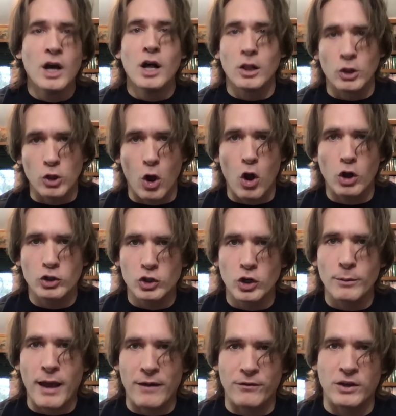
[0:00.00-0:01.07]
Long-term
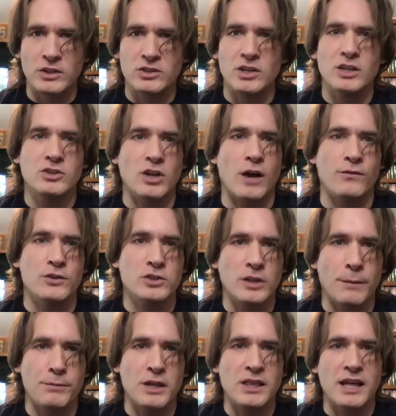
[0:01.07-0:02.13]
efficacy is often
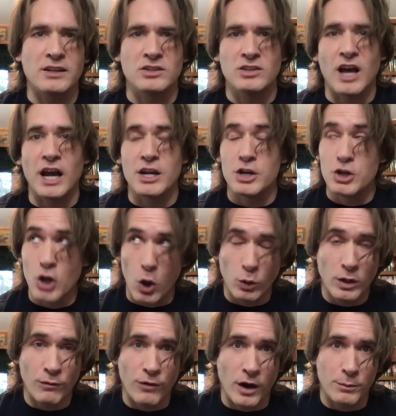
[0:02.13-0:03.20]
something that is not known
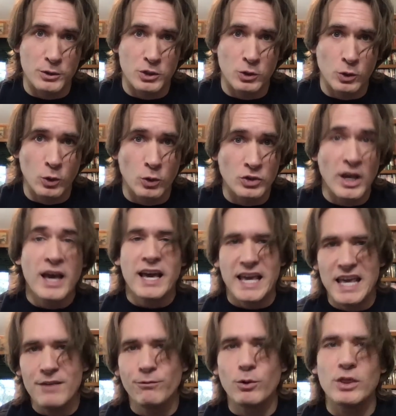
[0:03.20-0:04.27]
in pharmaceuticals,
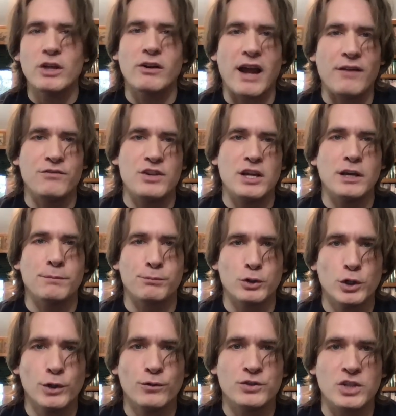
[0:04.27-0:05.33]
even when they're FDA
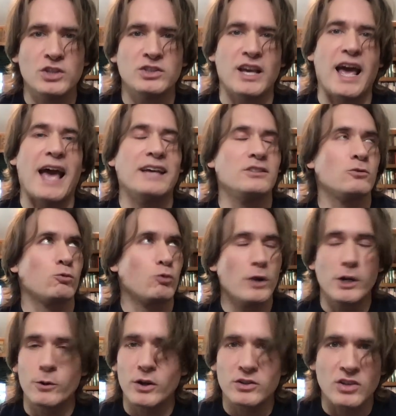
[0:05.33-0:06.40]
approved, since as
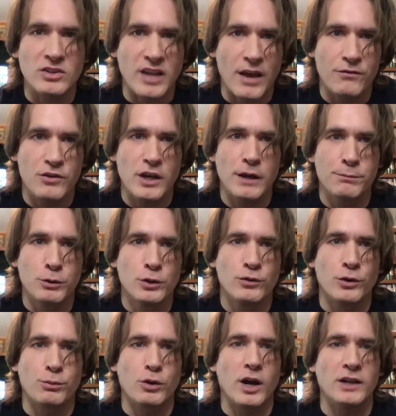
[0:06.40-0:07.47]
rigorous as FDA approval
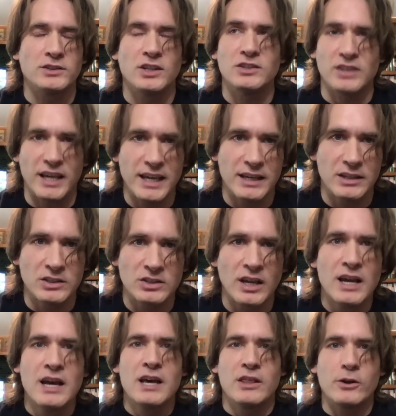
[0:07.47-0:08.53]
process is,
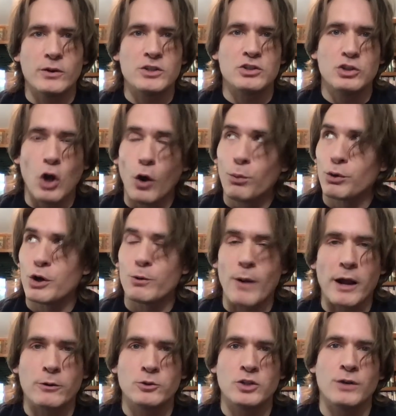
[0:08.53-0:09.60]
there is no
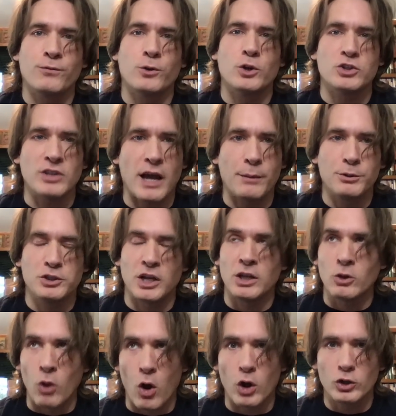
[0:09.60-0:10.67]
prerequisite for establishing
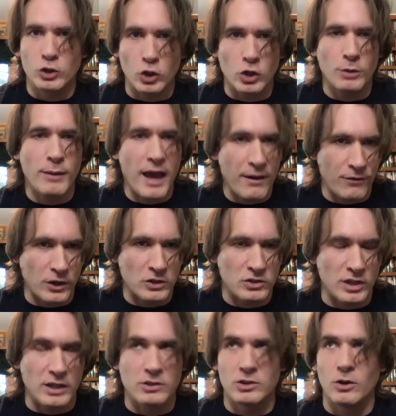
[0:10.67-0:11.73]
long-term
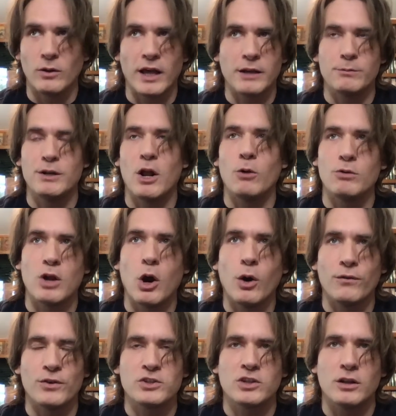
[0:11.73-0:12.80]
efficacy. So, like, we don't know if
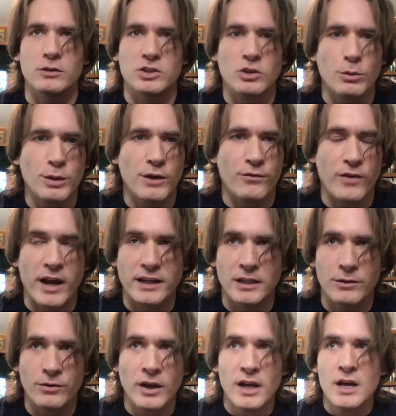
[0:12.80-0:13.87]
it's going to still be
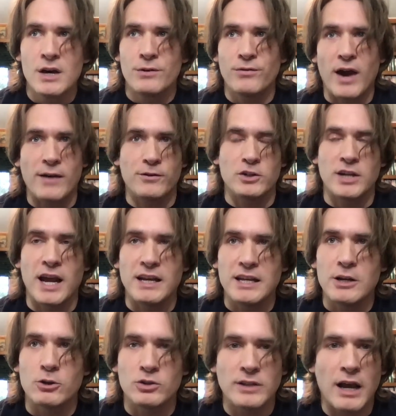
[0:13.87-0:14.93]
effective 5 or 10
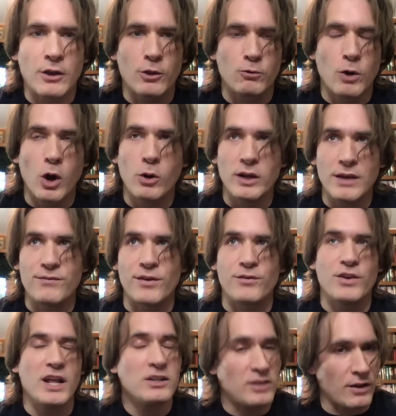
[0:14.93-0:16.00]
years down the road, even if it
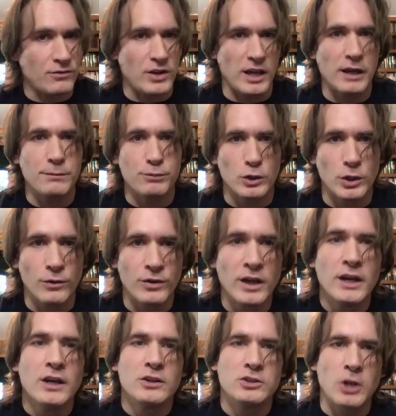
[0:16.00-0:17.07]
is FDA approved.
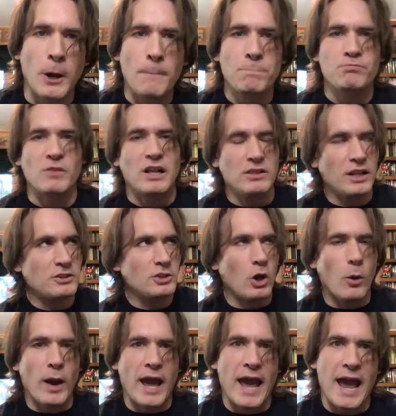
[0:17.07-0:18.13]
So let's
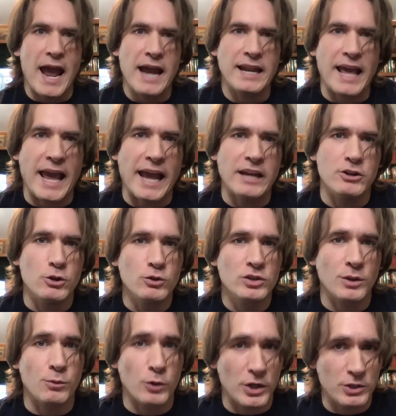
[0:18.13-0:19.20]
go ahead and do
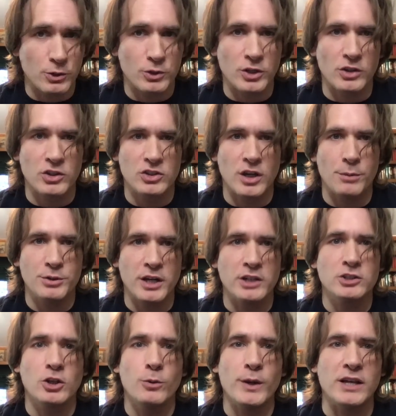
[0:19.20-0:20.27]
some research on the subject
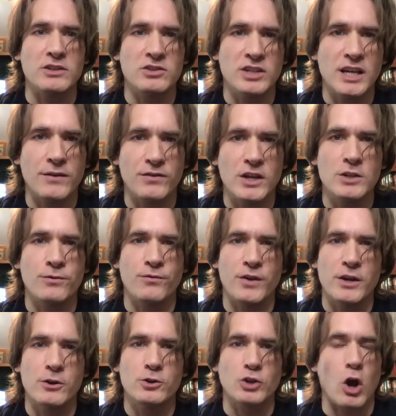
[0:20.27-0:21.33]
so we can see if these
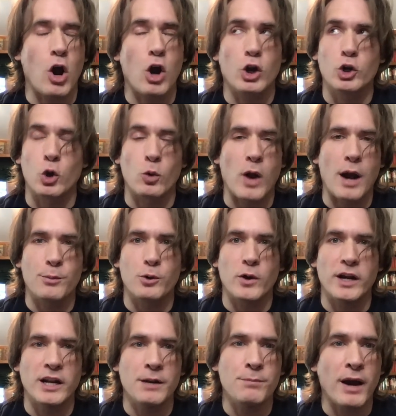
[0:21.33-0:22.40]
fears are
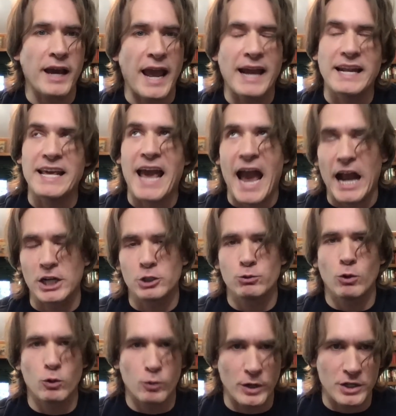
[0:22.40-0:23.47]
corroborated by any
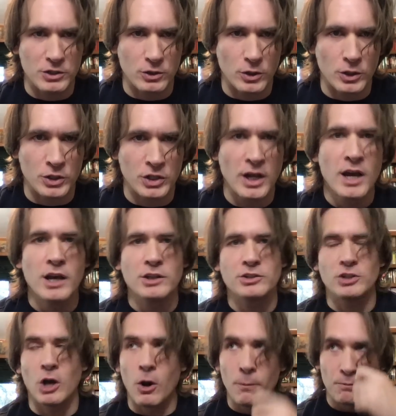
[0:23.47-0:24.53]
actual research.
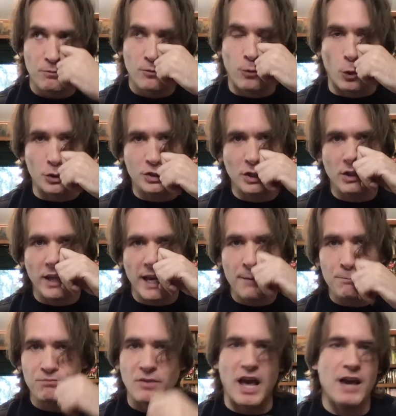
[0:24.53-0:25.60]
So fortunately,
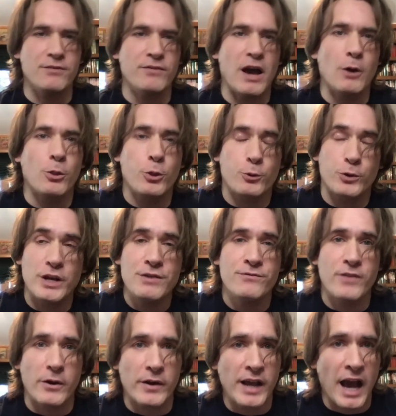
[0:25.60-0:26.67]
I found three
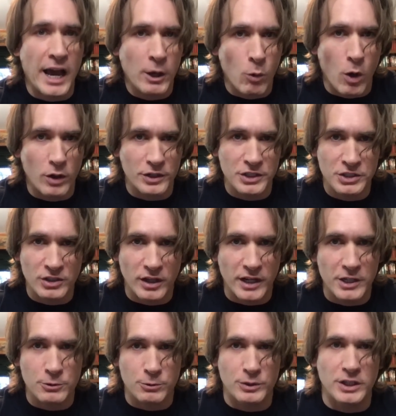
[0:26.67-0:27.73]
very high-quality
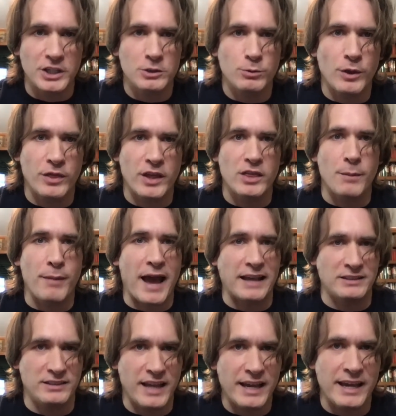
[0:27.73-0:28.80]
studies released within the past
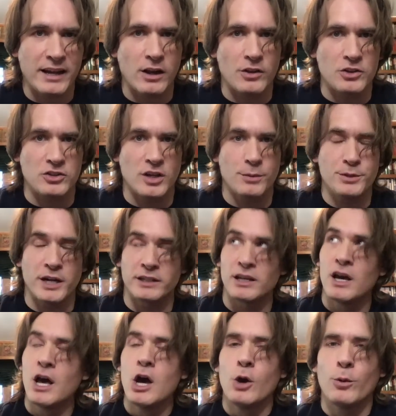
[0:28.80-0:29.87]
decade on the subject,
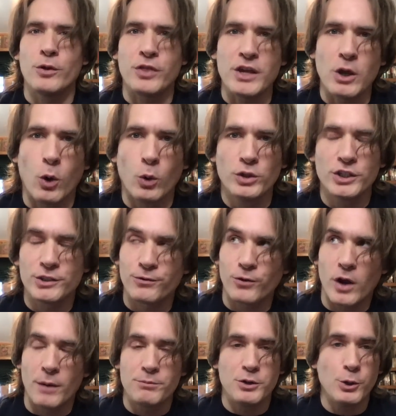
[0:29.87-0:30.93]
with the oldest
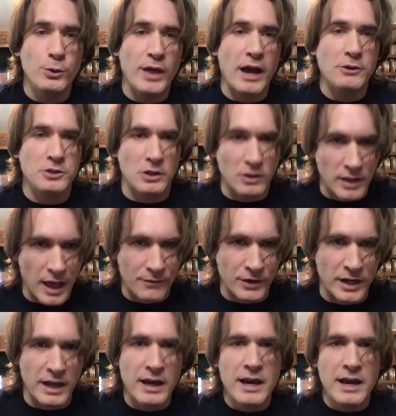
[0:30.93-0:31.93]
from 2011.